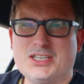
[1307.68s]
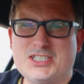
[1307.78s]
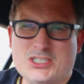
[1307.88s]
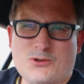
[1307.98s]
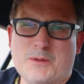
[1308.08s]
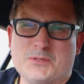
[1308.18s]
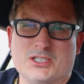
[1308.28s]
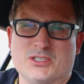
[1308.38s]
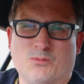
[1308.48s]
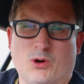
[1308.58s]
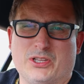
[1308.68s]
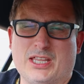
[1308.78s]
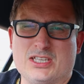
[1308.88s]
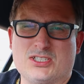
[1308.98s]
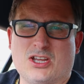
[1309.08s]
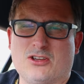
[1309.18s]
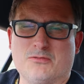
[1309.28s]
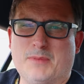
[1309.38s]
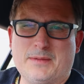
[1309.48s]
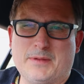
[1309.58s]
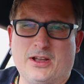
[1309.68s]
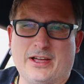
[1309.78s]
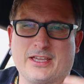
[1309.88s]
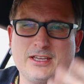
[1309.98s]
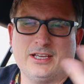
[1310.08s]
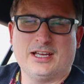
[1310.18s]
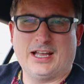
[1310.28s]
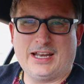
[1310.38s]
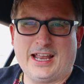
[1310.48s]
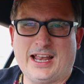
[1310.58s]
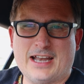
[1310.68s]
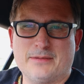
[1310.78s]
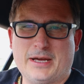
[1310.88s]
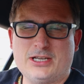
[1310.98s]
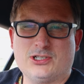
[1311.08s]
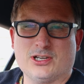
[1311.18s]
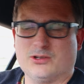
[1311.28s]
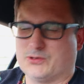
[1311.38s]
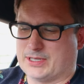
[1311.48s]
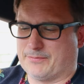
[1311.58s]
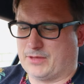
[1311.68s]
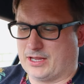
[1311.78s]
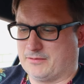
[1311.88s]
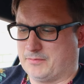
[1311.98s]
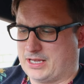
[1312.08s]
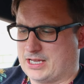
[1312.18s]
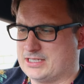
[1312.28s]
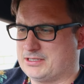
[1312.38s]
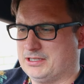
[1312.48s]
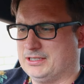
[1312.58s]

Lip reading: descriptions of what things do. Maybe like a little animation or something, because